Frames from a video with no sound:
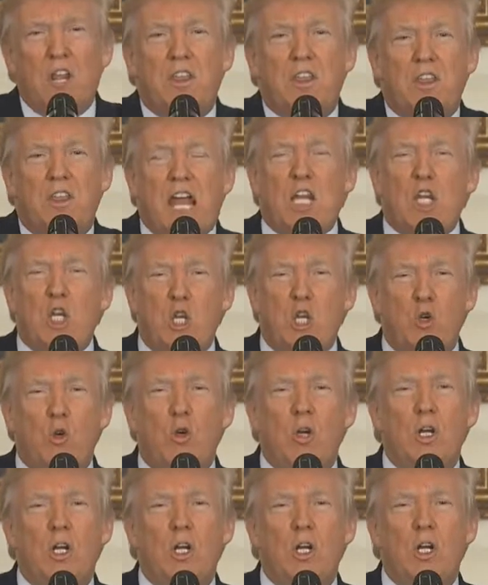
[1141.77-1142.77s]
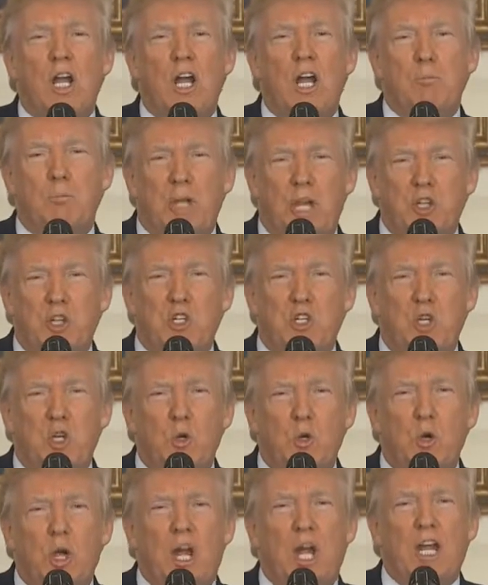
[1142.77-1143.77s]
Thank you, God bless
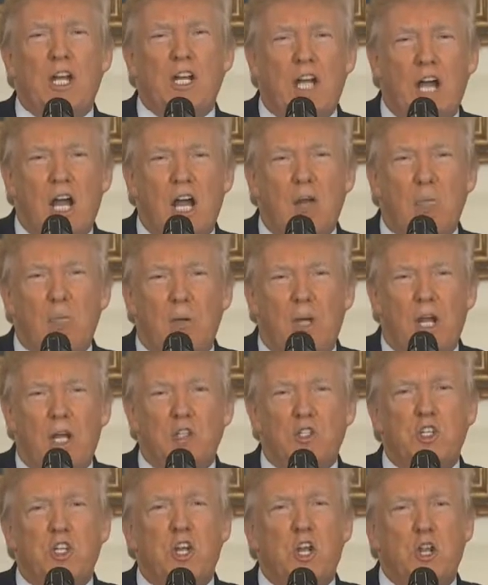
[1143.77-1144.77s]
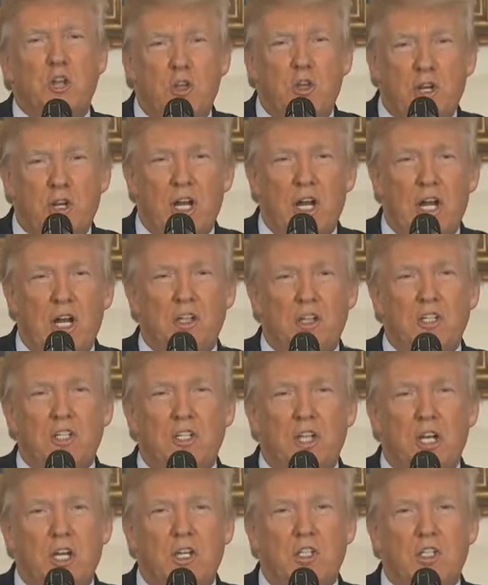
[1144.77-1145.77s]
you, and God bless the United
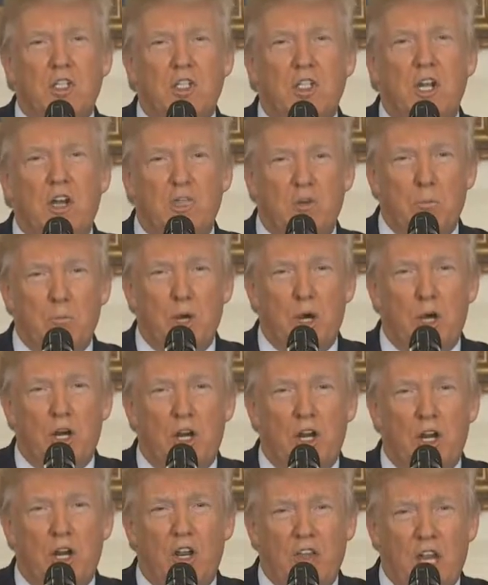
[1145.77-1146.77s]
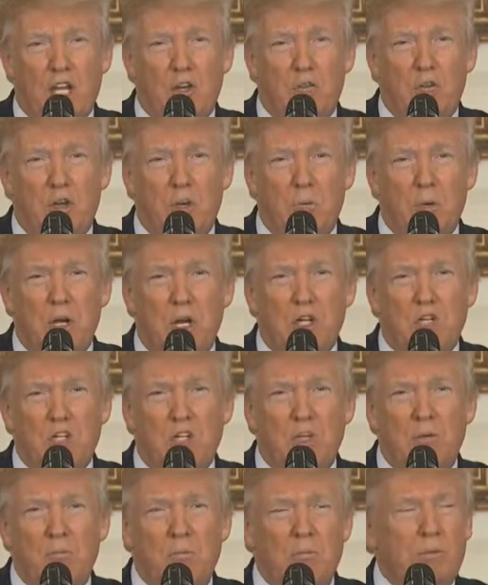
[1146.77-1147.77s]
States of America. Thank you very
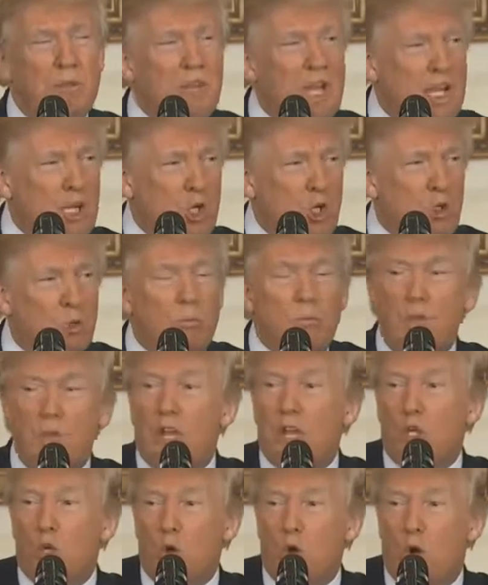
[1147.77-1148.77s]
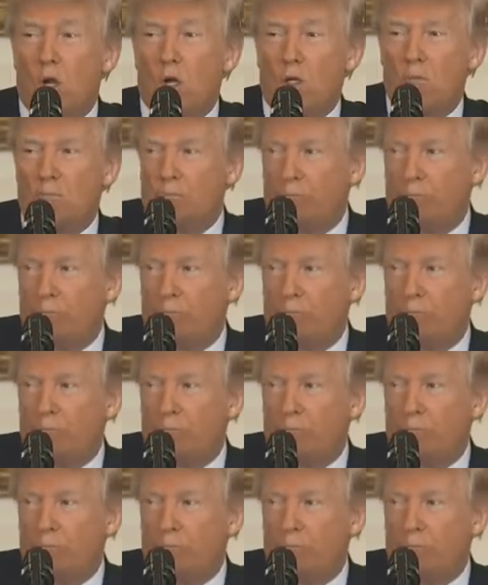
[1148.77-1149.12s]
much. Thank you. Thank you all.